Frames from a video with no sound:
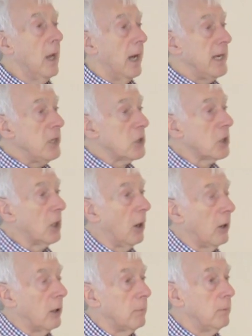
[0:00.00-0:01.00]
And each
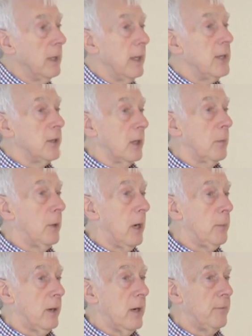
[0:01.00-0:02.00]
column is
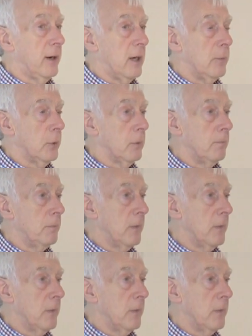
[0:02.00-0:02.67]
occupied by a variable.